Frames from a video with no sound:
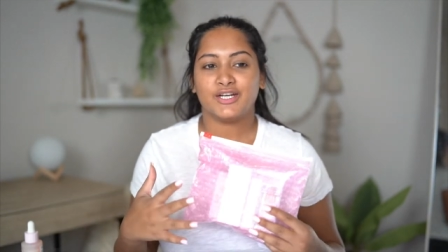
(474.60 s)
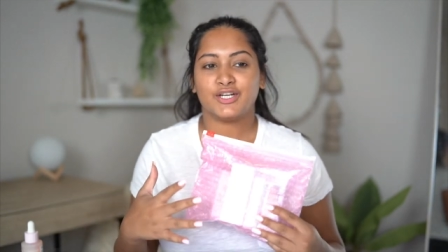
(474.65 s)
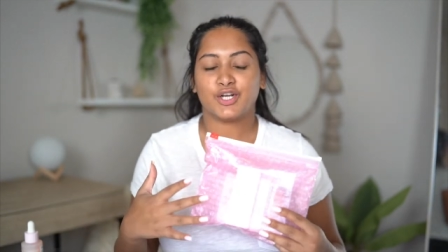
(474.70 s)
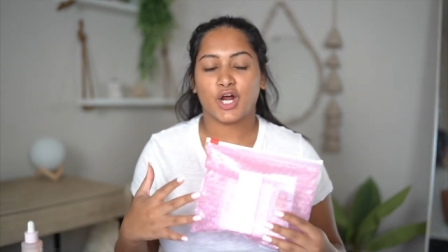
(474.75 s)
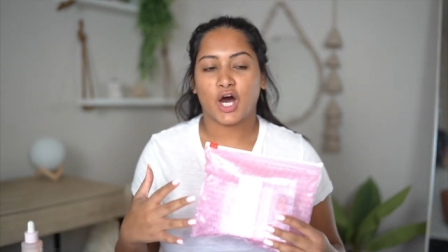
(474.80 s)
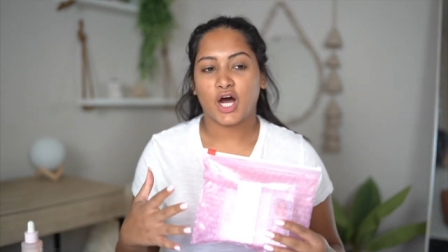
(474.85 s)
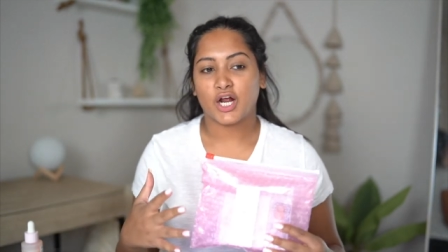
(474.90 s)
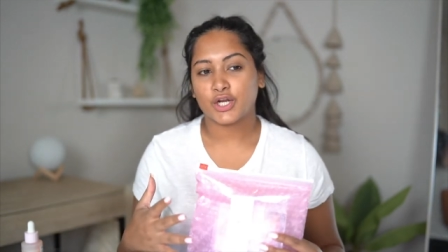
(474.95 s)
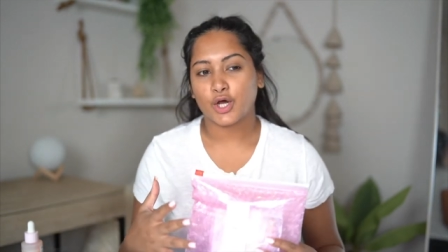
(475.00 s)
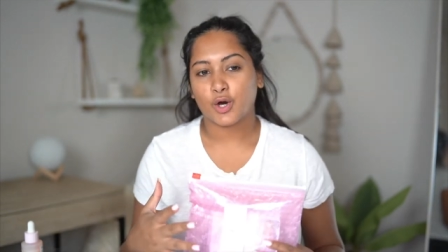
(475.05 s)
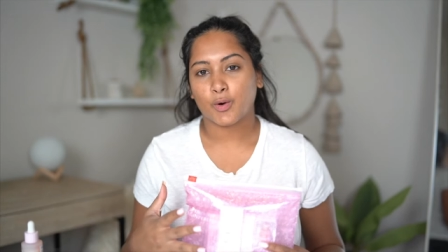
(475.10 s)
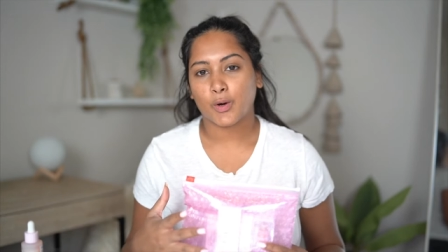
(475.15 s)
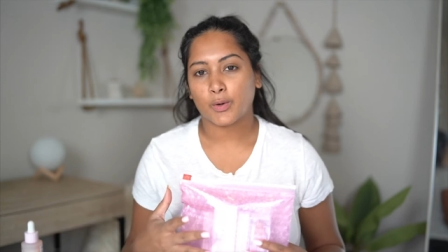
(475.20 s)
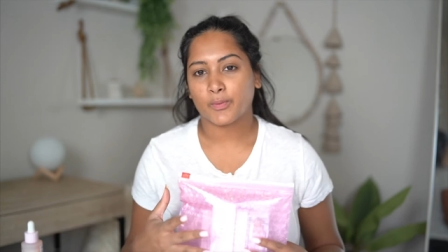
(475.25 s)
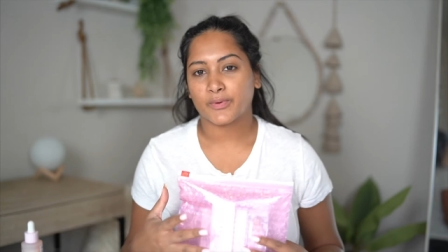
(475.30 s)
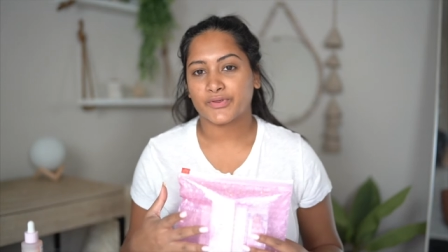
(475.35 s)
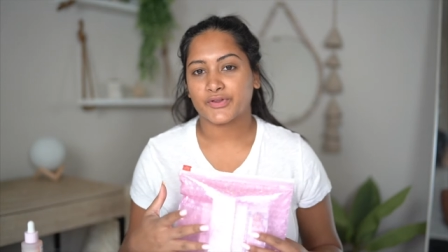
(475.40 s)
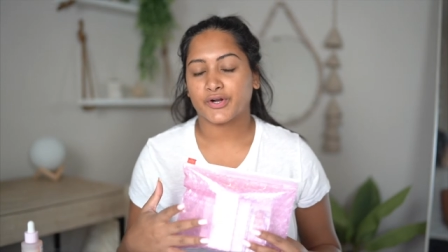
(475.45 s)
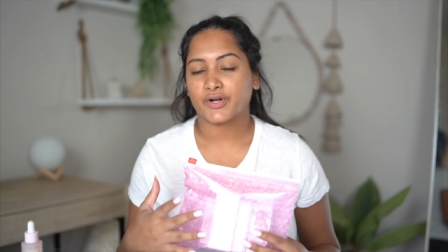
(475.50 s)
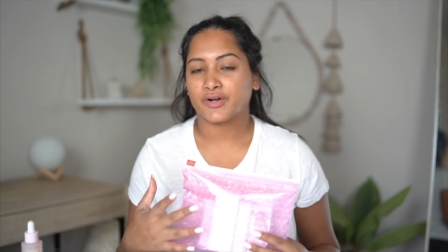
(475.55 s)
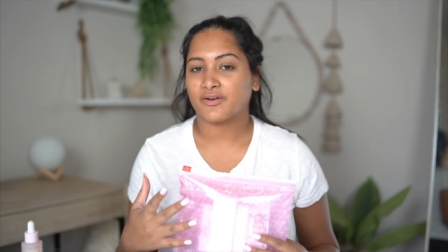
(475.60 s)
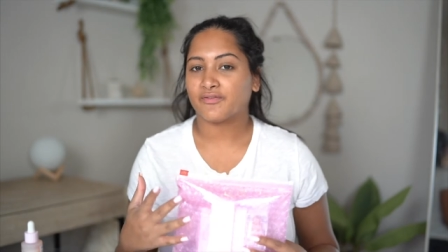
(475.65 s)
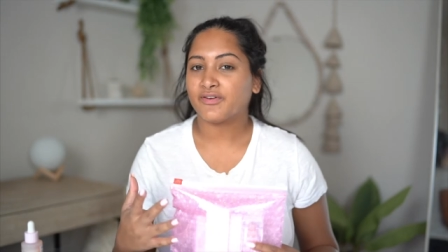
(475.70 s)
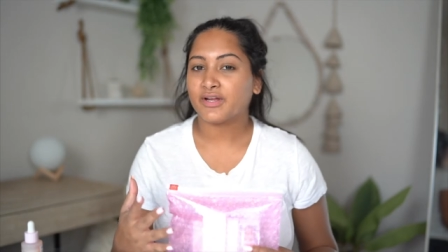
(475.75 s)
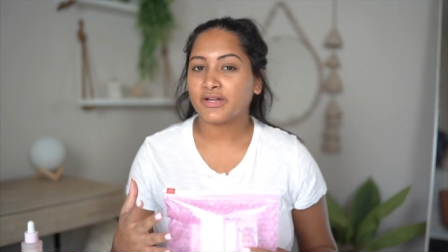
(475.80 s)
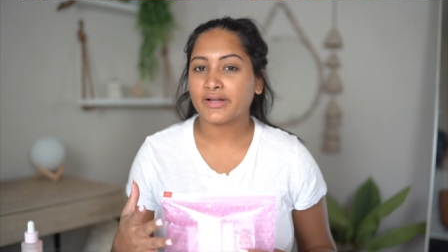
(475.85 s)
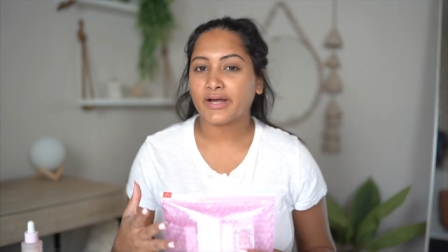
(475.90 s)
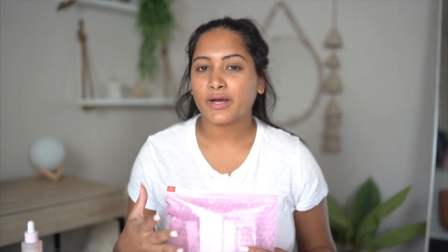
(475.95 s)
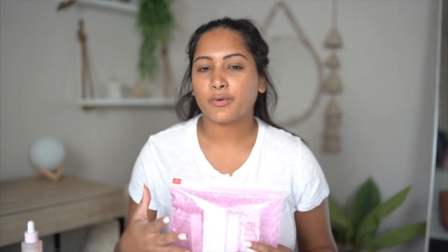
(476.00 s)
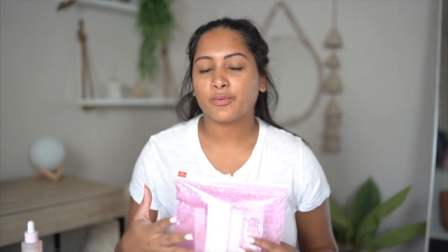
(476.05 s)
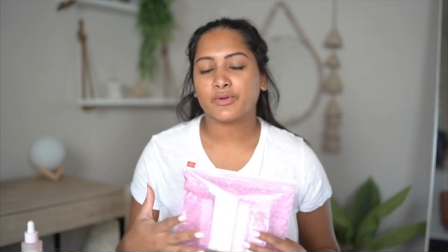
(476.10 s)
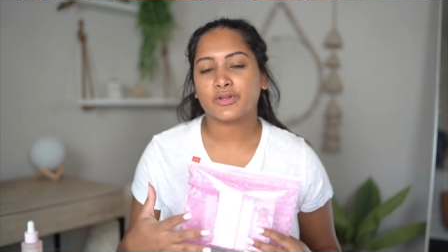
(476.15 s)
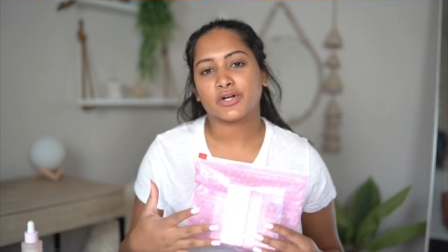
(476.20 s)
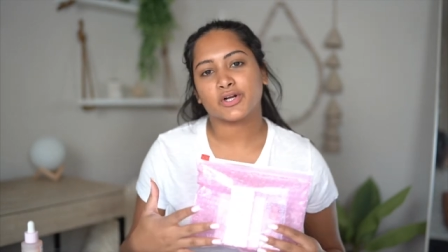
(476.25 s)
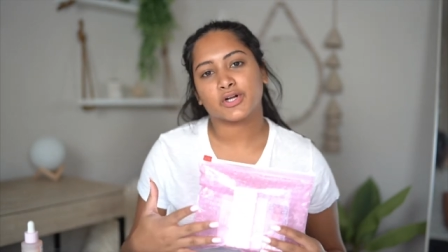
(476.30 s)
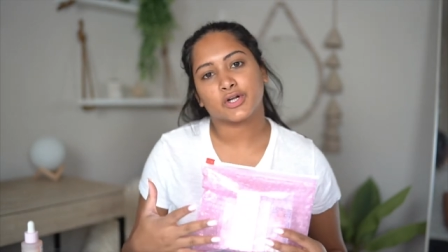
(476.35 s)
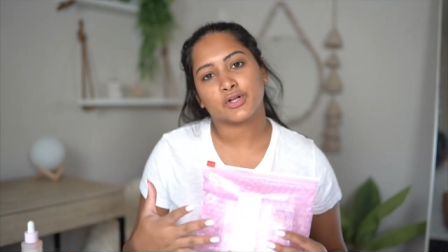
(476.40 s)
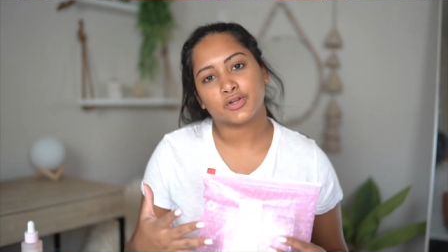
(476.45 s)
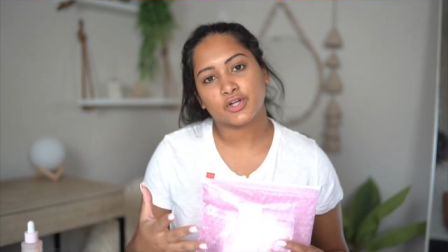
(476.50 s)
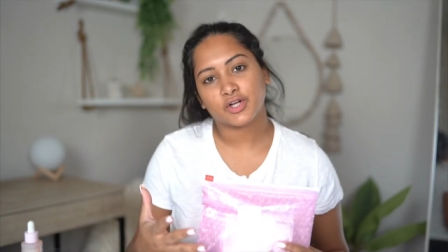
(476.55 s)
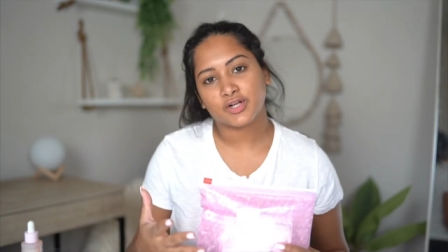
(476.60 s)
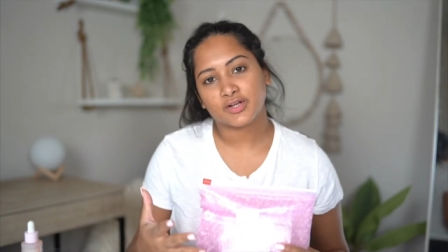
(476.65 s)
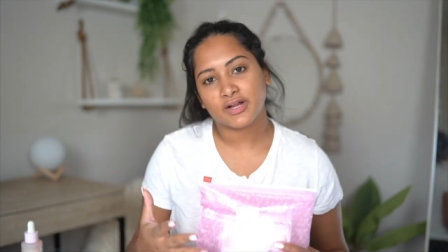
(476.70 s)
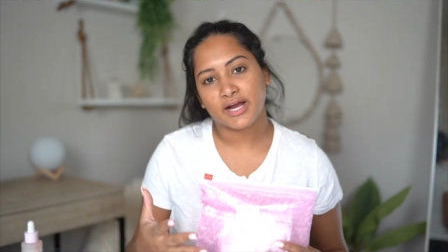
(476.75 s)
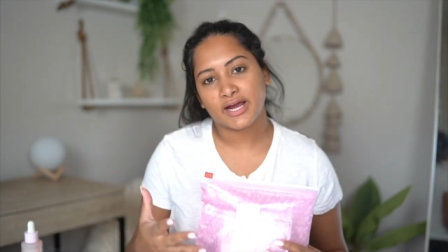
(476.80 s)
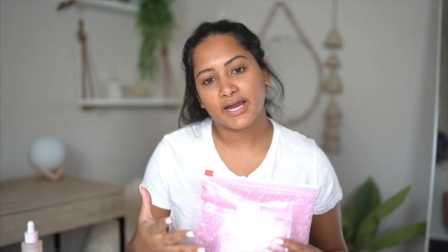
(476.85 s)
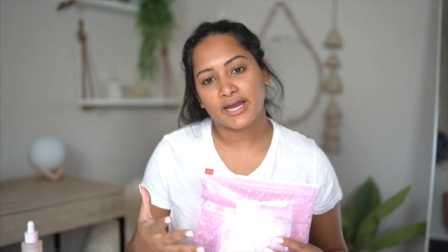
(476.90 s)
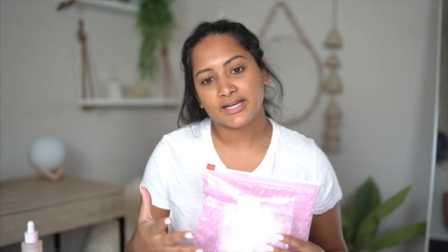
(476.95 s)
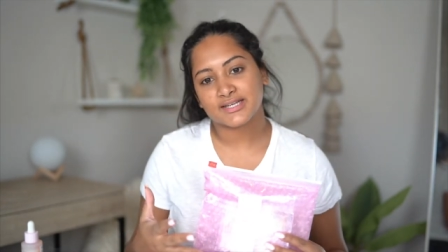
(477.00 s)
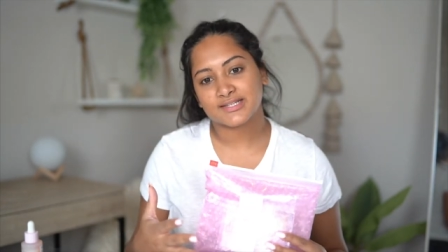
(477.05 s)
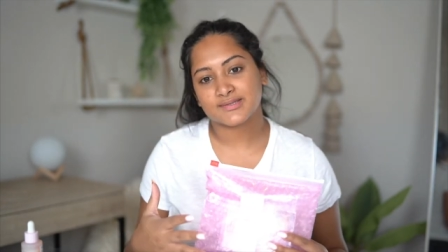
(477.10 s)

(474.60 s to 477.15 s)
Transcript: not knowing what they're gonna feel like, what they're gonna look like,